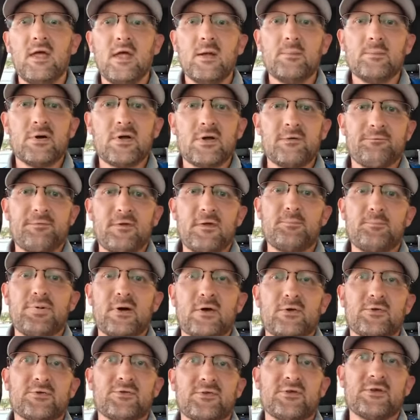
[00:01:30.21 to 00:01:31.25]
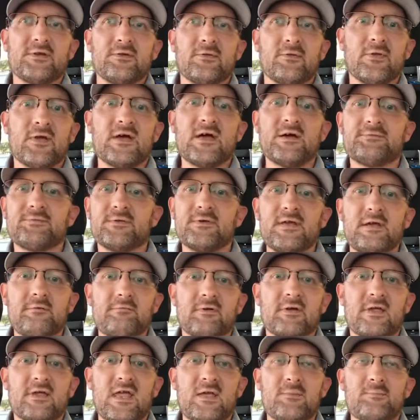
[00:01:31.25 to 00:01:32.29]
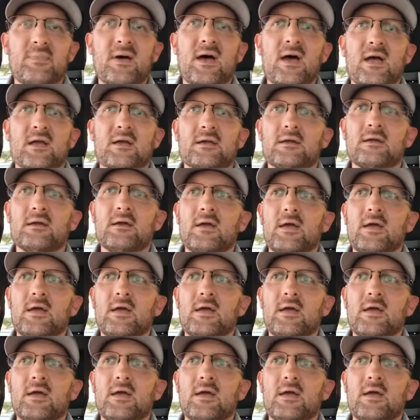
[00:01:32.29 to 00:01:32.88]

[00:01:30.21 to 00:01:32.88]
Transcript: put a few posts in, left, and never came back.